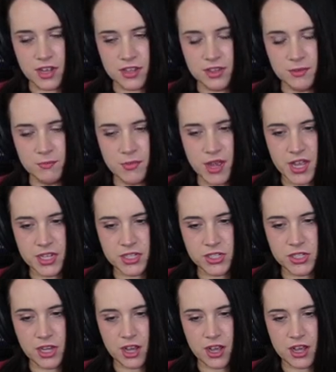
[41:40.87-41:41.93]
And the
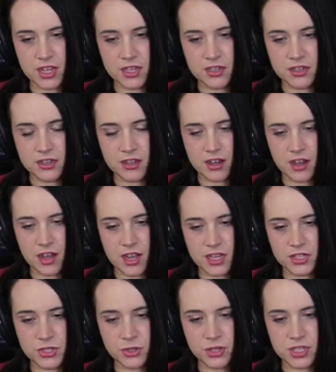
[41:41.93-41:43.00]
man died.
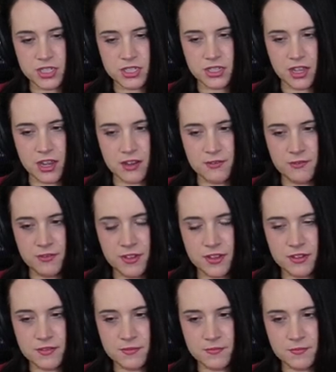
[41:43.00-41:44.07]
I took his life.
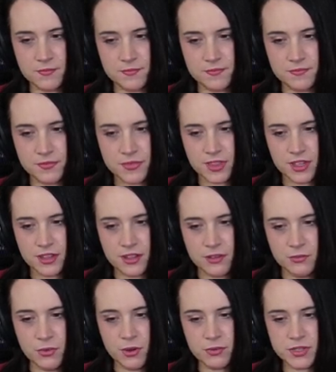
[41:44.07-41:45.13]

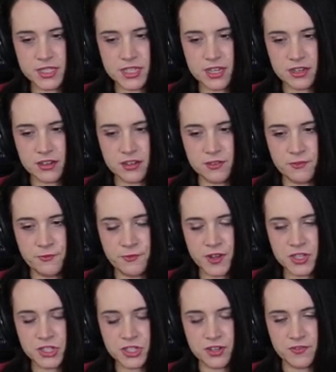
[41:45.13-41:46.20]
What was that
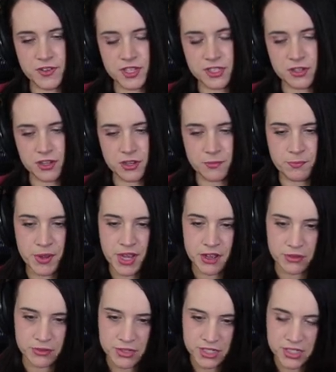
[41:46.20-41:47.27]
confession of his all
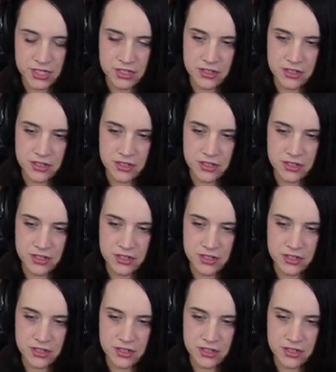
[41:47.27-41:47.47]
about?